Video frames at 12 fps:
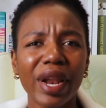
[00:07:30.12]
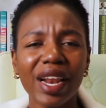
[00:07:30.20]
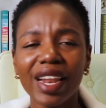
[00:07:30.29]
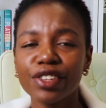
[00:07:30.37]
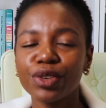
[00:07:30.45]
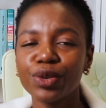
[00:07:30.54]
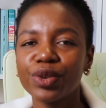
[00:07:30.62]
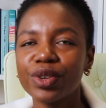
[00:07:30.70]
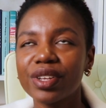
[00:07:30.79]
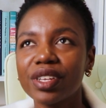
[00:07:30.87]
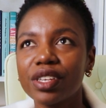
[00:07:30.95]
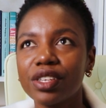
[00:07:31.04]
I like to
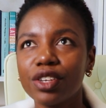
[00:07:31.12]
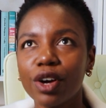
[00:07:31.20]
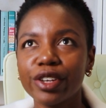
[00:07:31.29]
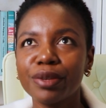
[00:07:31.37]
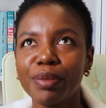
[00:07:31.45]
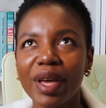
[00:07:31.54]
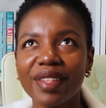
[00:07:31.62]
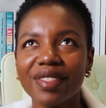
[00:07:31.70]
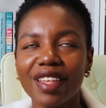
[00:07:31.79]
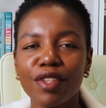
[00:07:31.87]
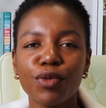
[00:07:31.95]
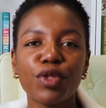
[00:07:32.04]
not mix
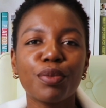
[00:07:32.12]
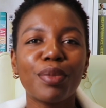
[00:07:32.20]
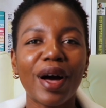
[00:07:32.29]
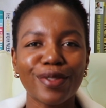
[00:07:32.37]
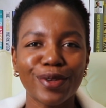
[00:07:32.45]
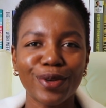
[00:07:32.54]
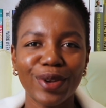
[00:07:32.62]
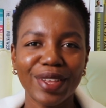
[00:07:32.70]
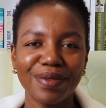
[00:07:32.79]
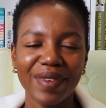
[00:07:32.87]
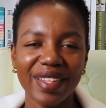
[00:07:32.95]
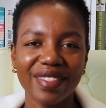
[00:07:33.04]
this with personal
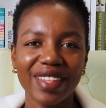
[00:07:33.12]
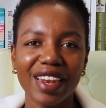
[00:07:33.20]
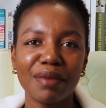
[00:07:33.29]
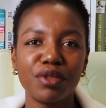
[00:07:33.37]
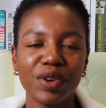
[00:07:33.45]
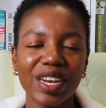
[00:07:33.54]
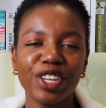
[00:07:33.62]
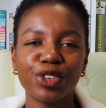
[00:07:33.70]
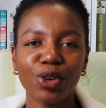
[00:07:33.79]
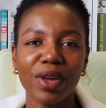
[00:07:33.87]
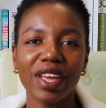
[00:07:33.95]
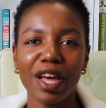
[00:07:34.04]
events that I'm really
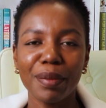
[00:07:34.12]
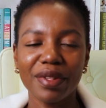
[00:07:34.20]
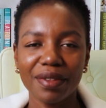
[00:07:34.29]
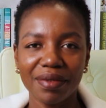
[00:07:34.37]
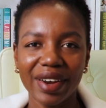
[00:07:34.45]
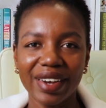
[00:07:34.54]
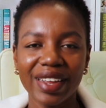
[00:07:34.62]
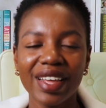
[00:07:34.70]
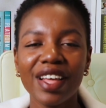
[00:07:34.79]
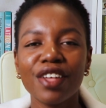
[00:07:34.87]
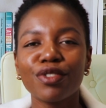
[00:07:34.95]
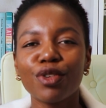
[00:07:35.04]
showing up as a friend.
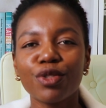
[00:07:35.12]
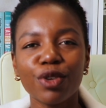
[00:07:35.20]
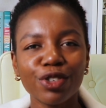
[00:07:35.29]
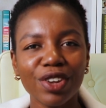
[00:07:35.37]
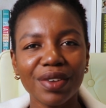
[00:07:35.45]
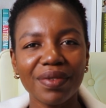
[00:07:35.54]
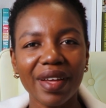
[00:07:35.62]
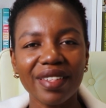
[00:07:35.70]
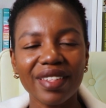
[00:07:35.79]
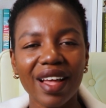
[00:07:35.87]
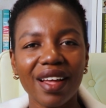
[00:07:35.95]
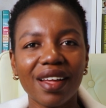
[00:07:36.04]
So social
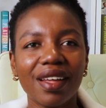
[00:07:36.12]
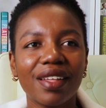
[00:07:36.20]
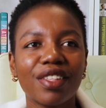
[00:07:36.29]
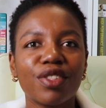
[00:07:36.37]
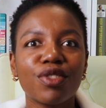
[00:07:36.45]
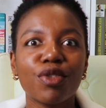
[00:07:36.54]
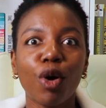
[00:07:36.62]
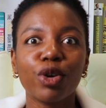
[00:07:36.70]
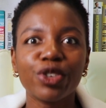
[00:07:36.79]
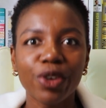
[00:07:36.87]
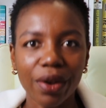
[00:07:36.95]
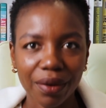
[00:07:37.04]
events are
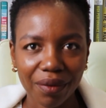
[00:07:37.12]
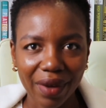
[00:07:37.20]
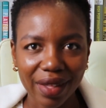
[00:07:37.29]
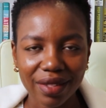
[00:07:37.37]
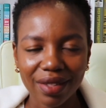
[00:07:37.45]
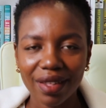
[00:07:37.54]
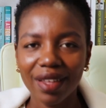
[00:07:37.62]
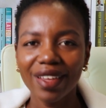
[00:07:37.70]
social events.